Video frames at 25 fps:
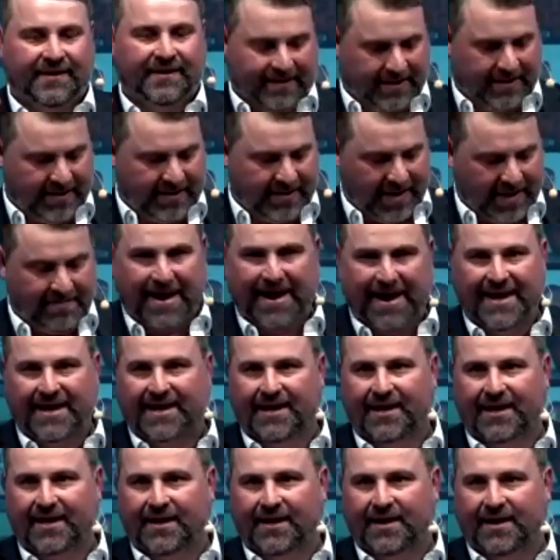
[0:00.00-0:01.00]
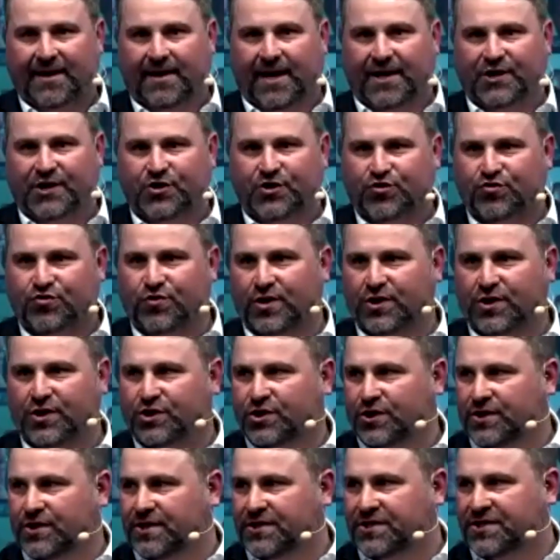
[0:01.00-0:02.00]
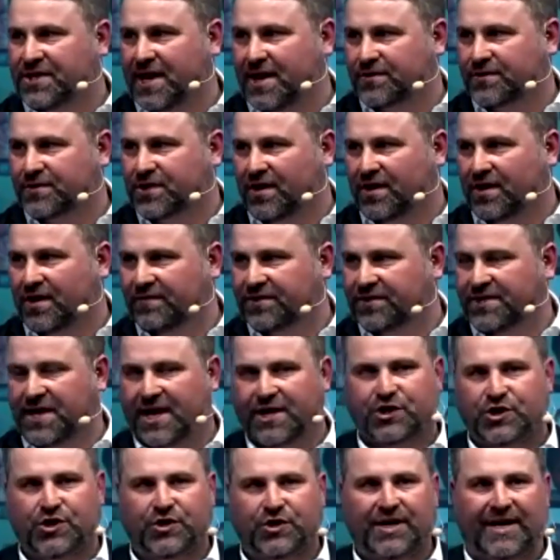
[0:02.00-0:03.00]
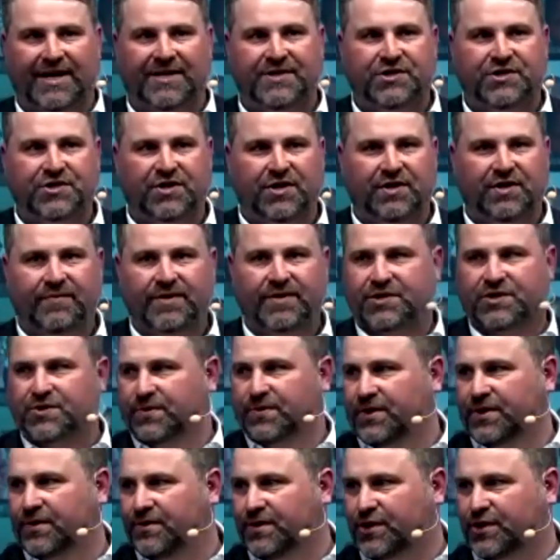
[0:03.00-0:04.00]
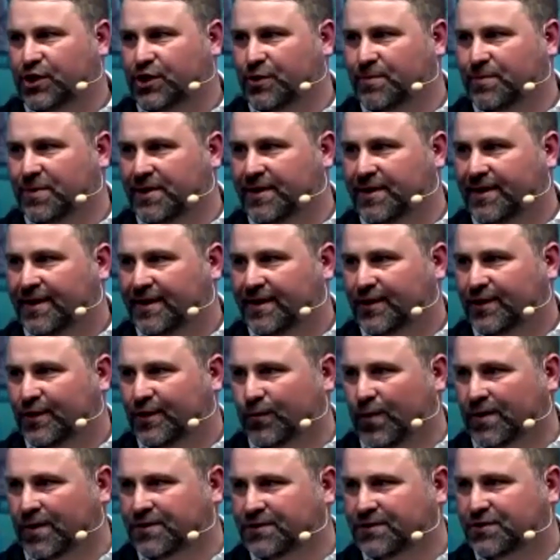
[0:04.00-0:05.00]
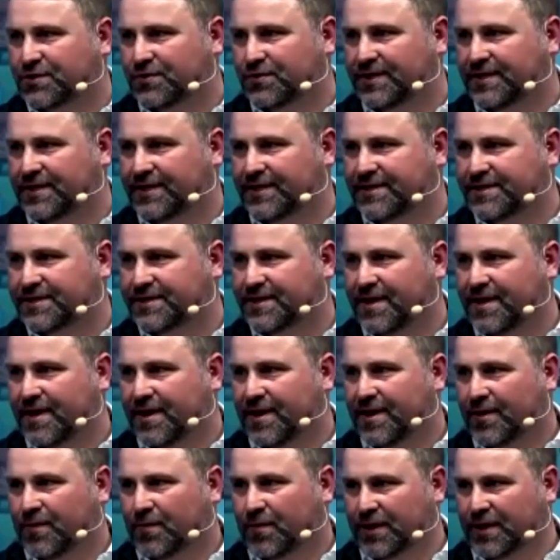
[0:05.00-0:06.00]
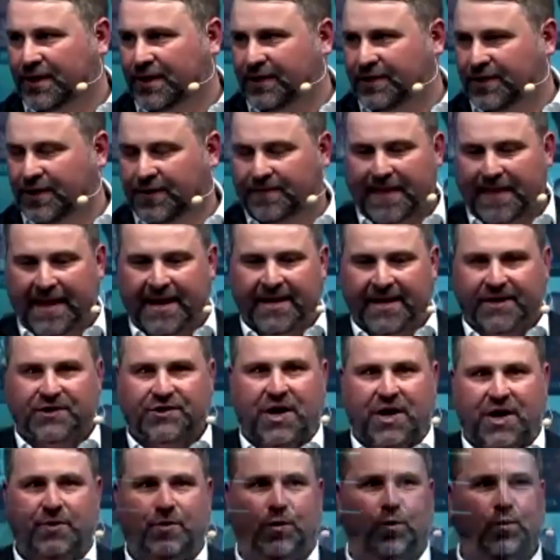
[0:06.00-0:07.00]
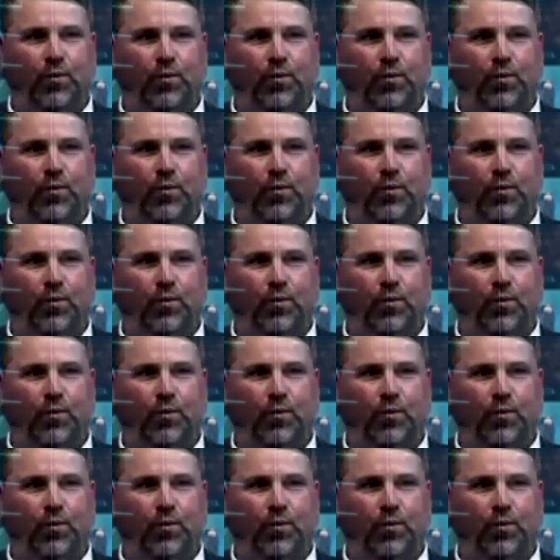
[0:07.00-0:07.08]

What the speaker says: and make a structured sales conversation in service to another human that wants or needs what you do. So all you've